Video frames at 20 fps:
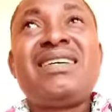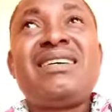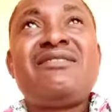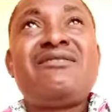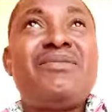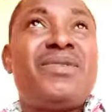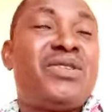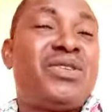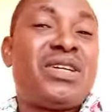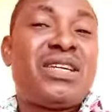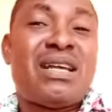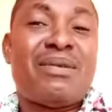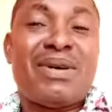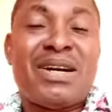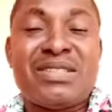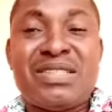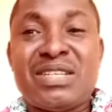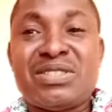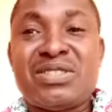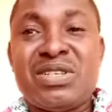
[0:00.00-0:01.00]
been talking about
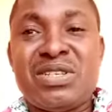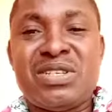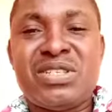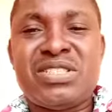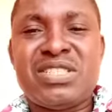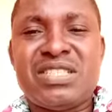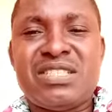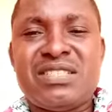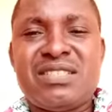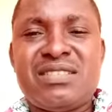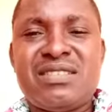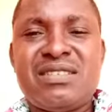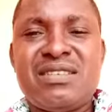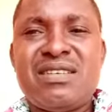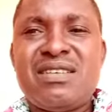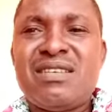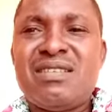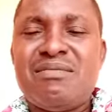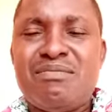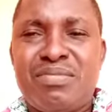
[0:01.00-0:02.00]
technology,
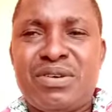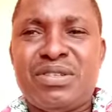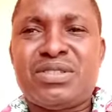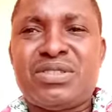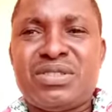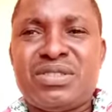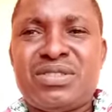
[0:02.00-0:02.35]
but